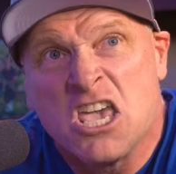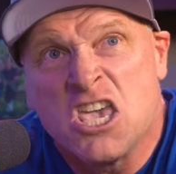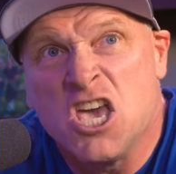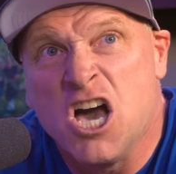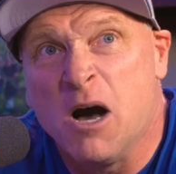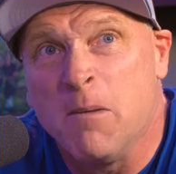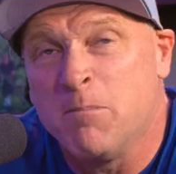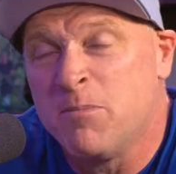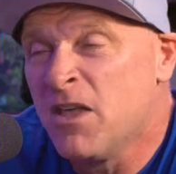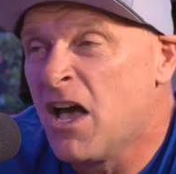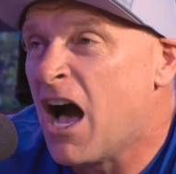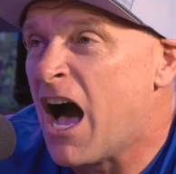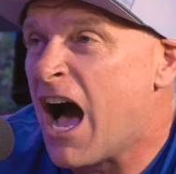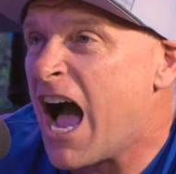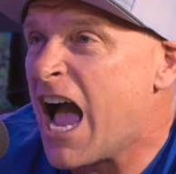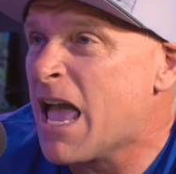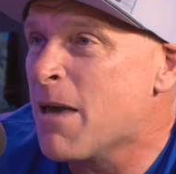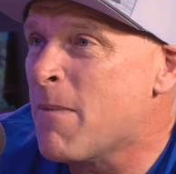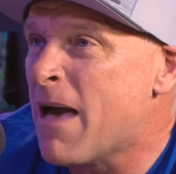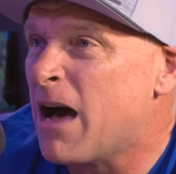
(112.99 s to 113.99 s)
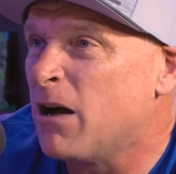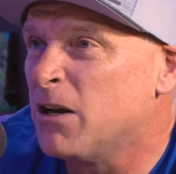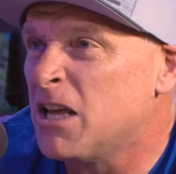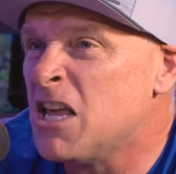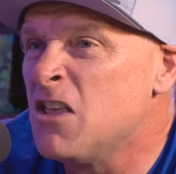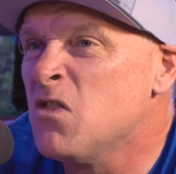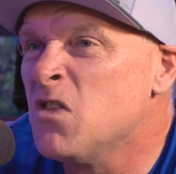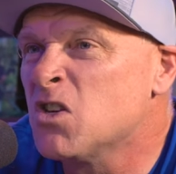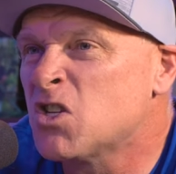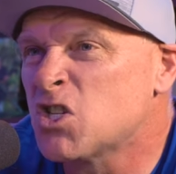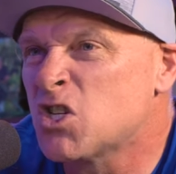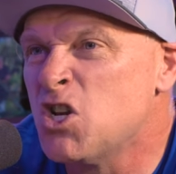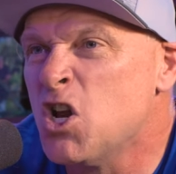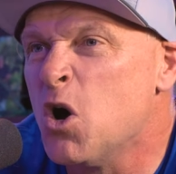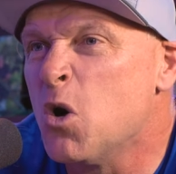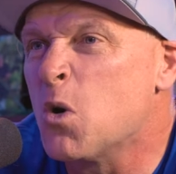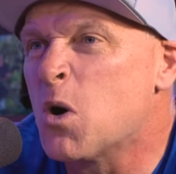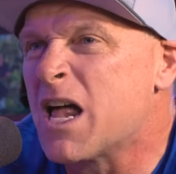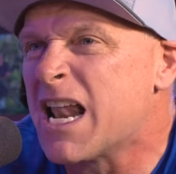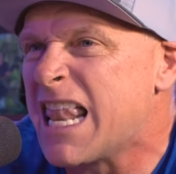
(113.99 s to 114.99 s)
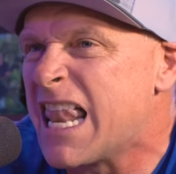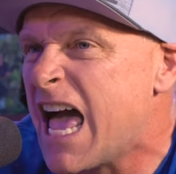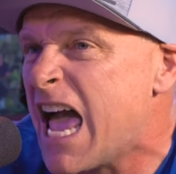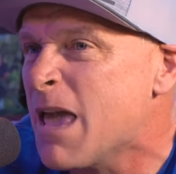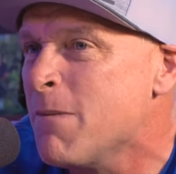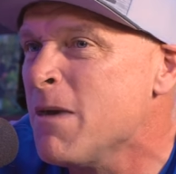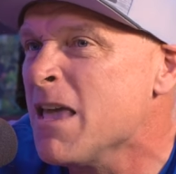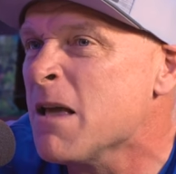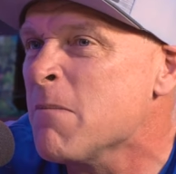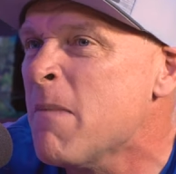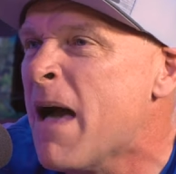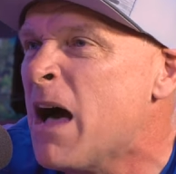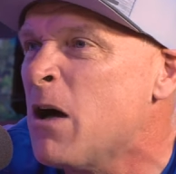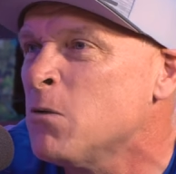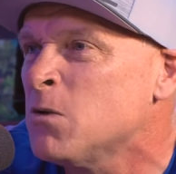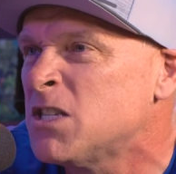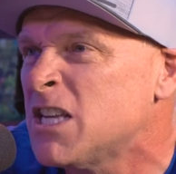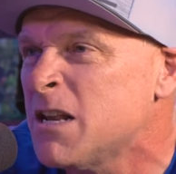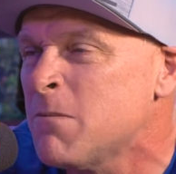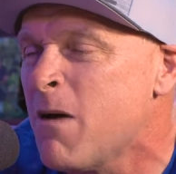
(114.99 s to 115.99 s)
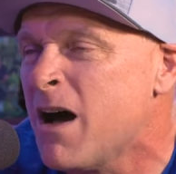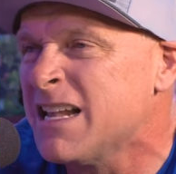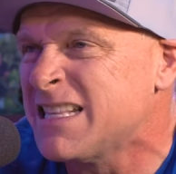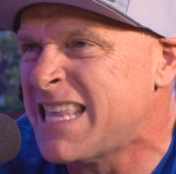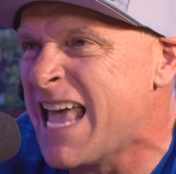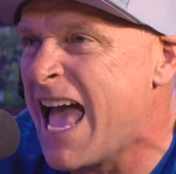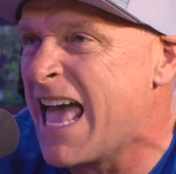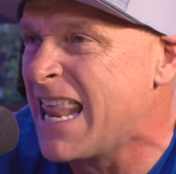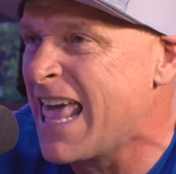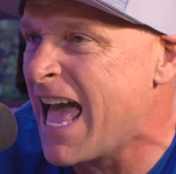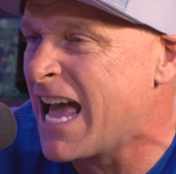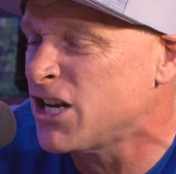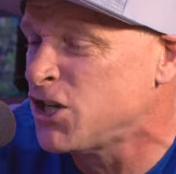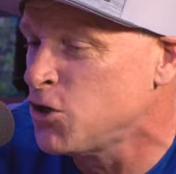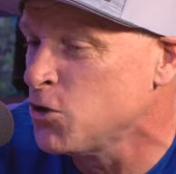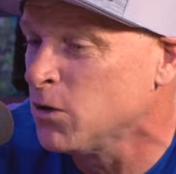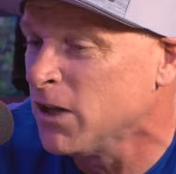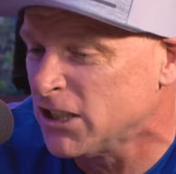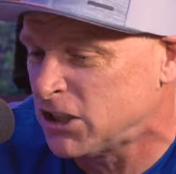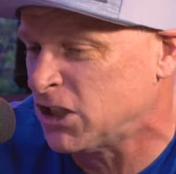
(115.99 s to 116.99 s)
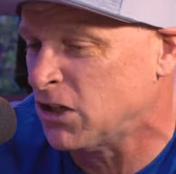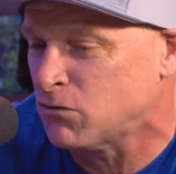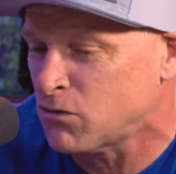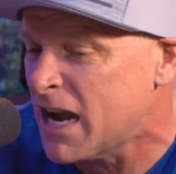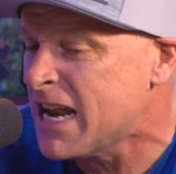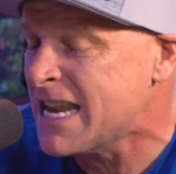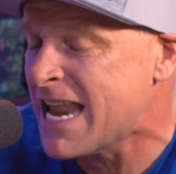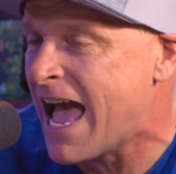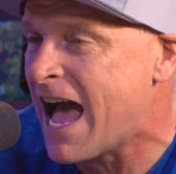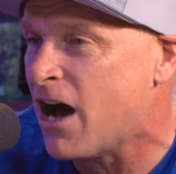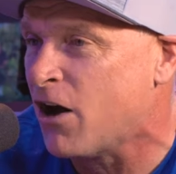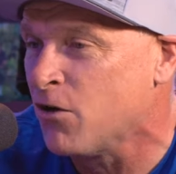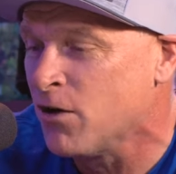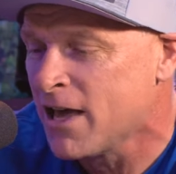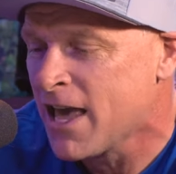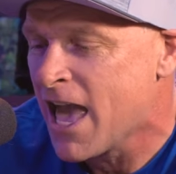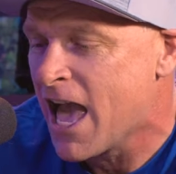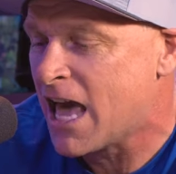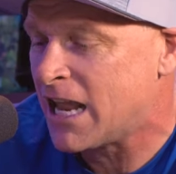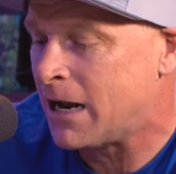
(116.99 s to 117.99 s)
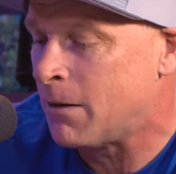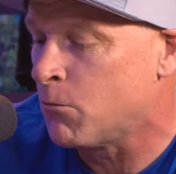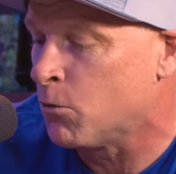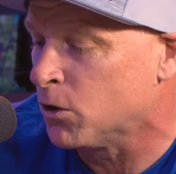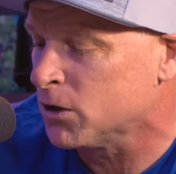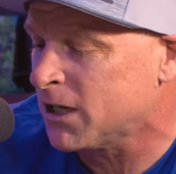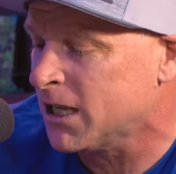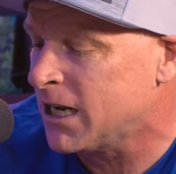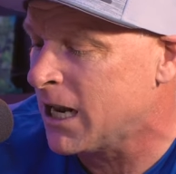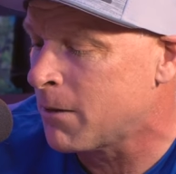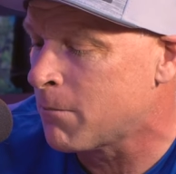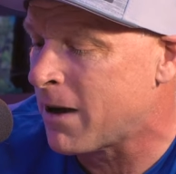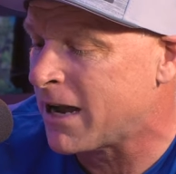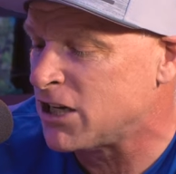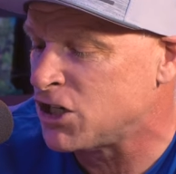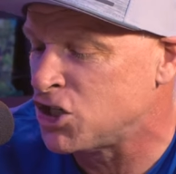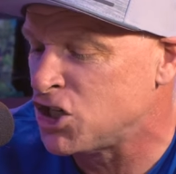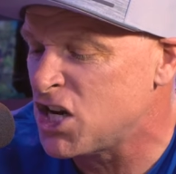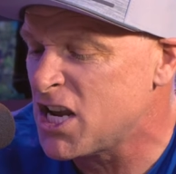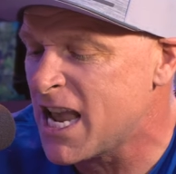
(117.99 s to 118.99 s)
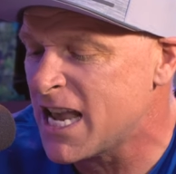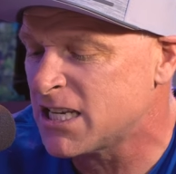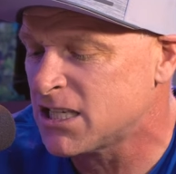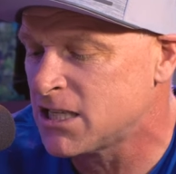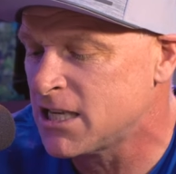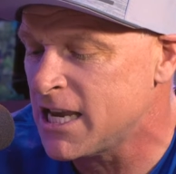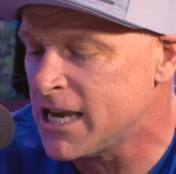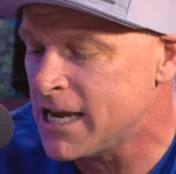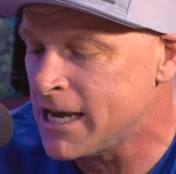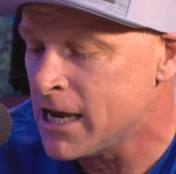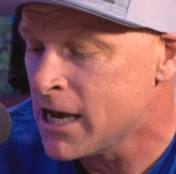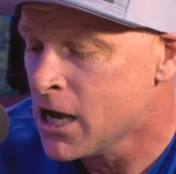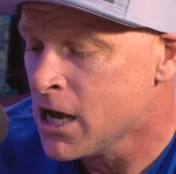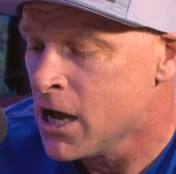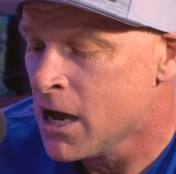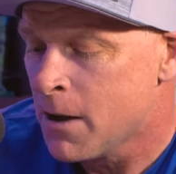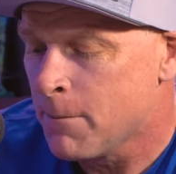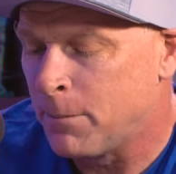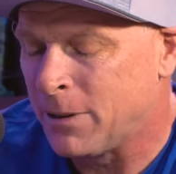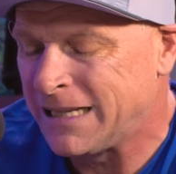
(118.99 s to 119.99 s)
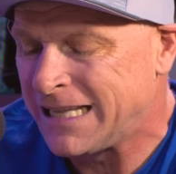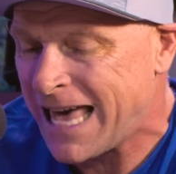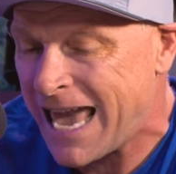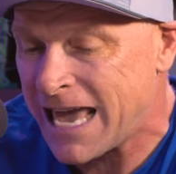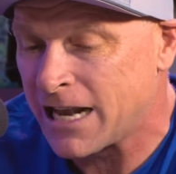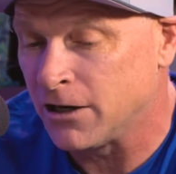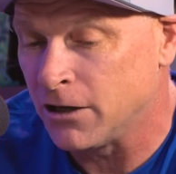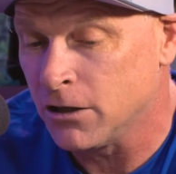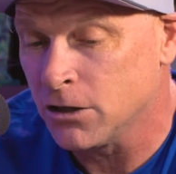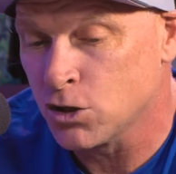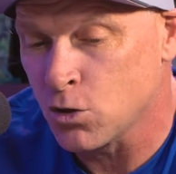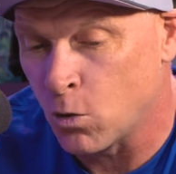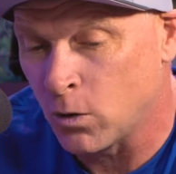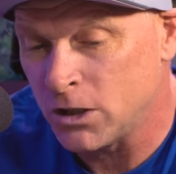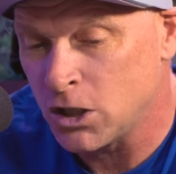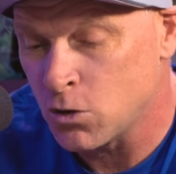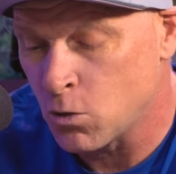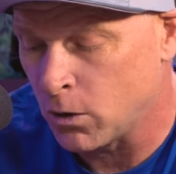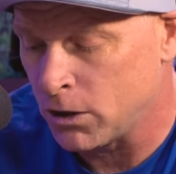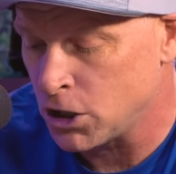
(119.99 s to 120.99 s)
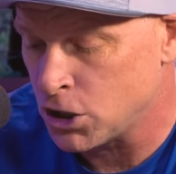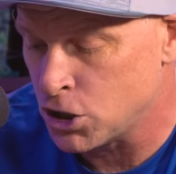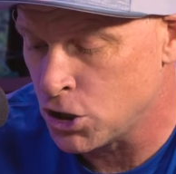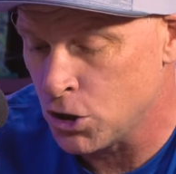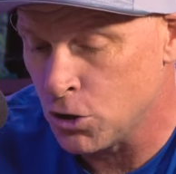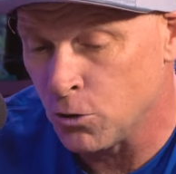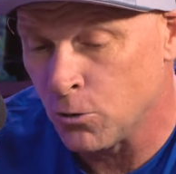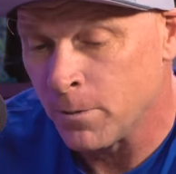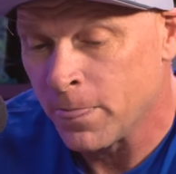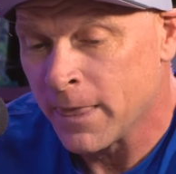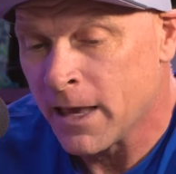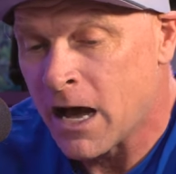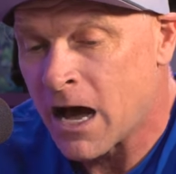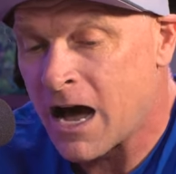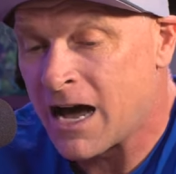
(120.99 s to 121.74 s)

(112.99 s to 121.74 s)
Yup, I am out in the snow climbing mountains in Montana as you listen right now and I'm working on my GSD planner 2022.